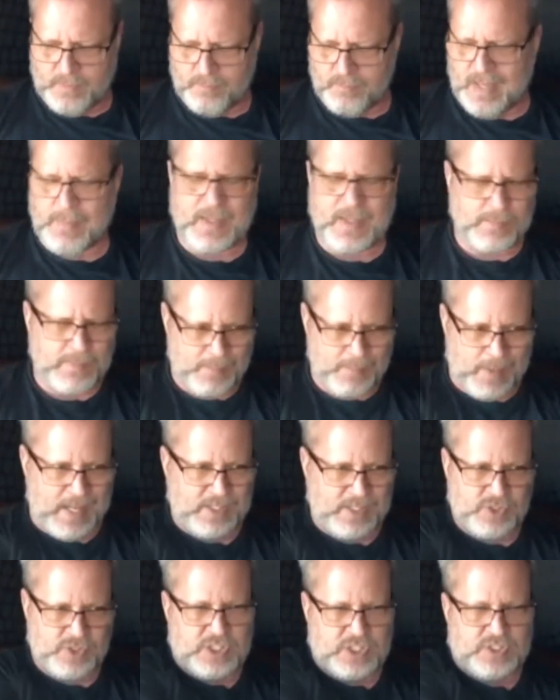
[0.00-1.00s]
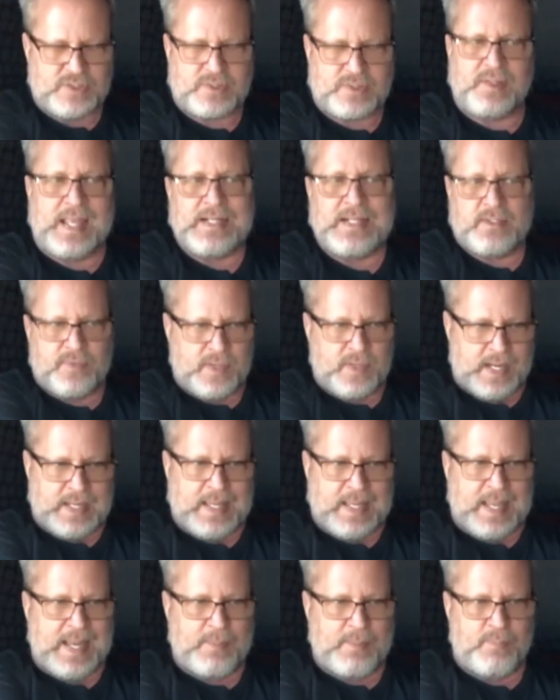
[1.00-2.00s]
maybe in my mind she just liked that
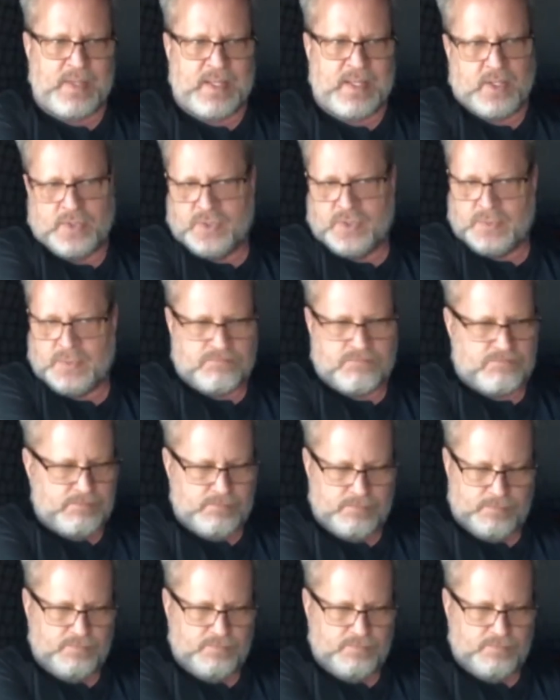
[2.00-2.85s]
I came because